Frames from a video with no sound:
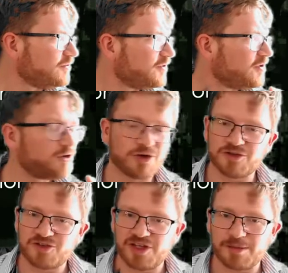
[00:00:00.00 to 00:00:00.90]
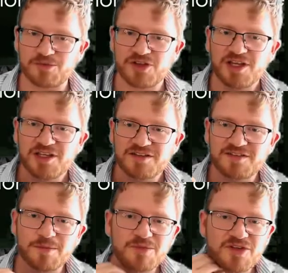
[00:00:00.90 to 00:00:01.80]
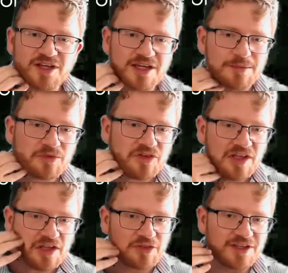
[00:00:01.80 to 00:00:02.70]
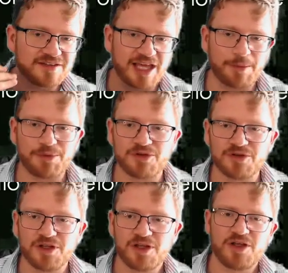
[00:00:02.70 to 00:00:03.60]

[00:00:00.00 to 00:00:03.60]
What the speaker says: concept. Sometimes things happen,